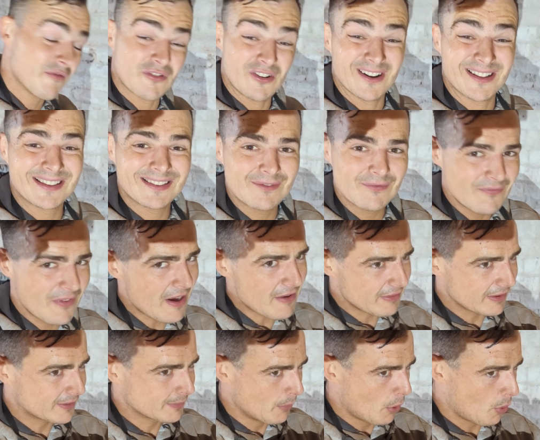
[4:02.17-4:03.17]
for a
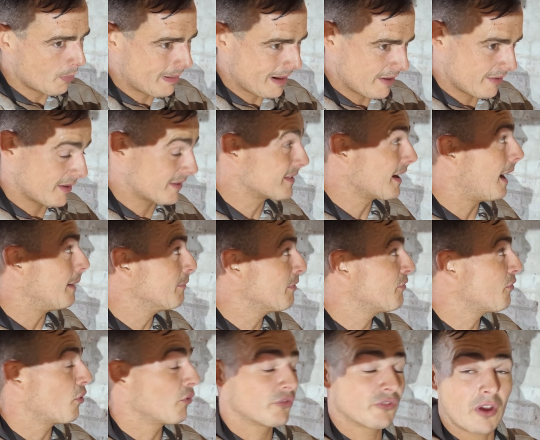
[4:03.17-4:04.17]
very small period of time
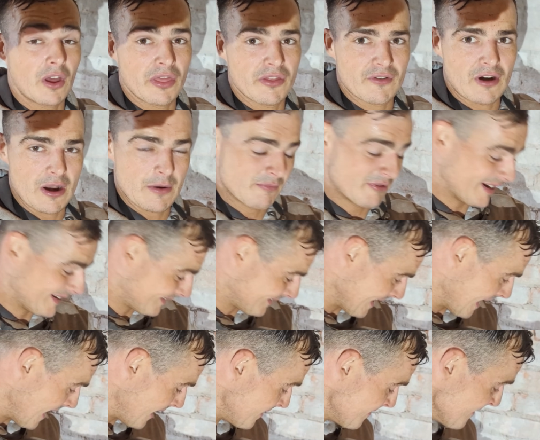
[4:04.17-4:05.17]
before I started throwing bricks
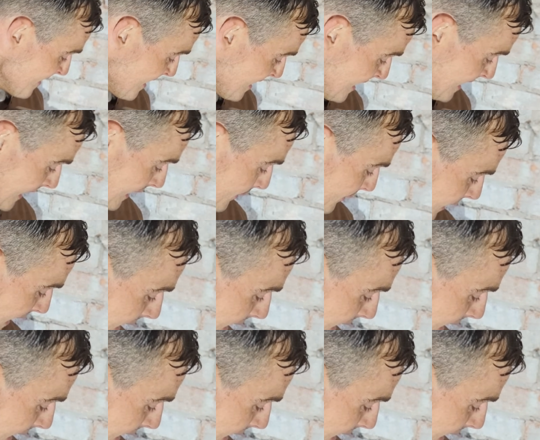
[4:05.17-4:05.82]
down. He was